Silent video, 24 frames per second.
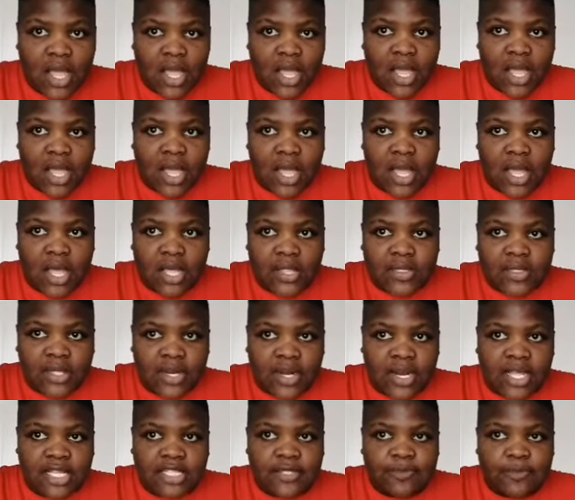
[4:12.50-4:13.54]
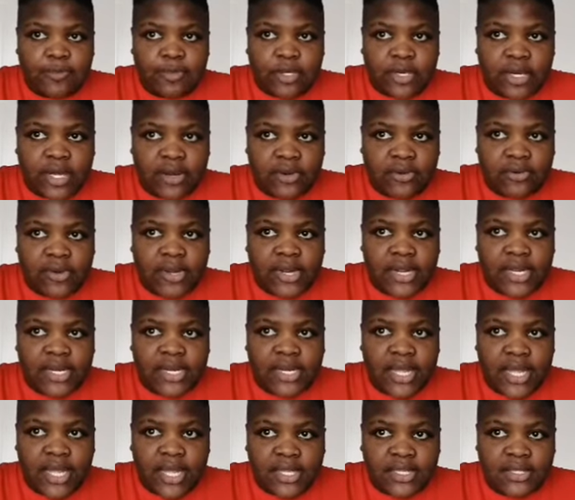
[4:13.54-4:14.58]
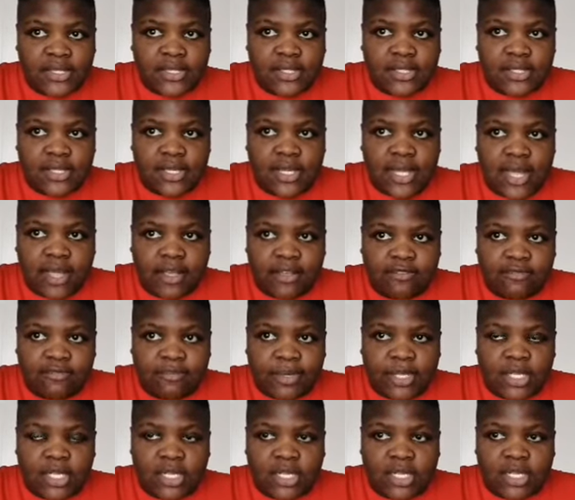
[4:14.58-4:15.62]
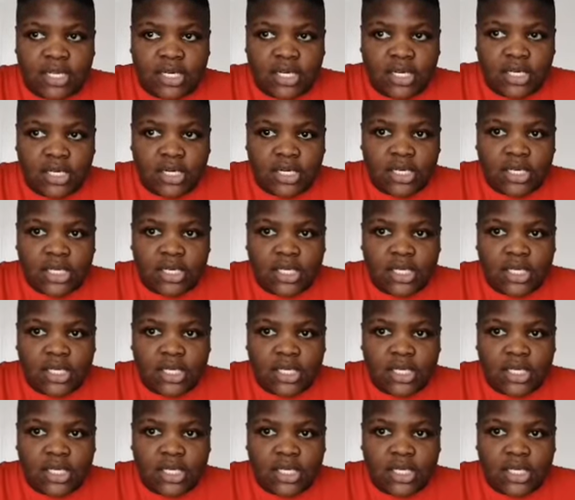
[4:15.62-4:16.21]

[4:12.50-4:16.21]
The last book I read has to have been